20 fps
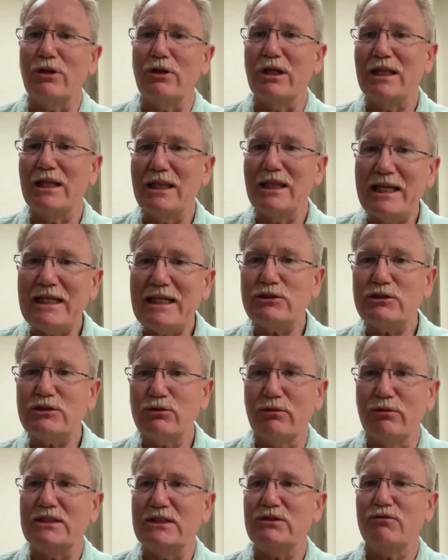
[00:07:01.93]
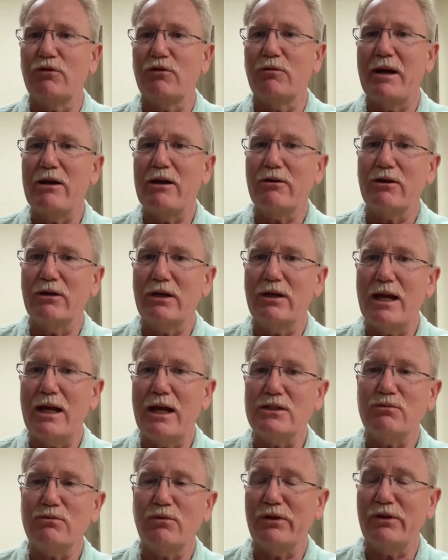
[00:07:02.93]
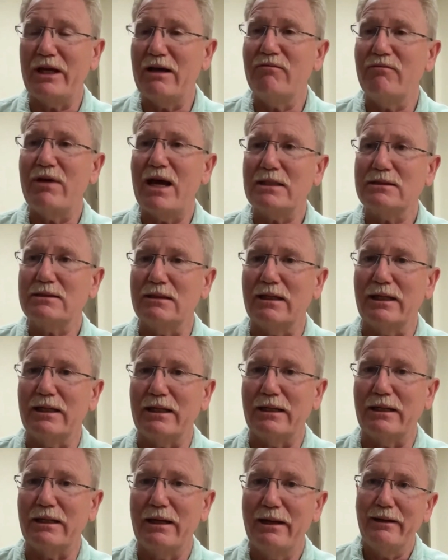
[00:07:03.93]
The least risk for myocarditis were the unvaccinated,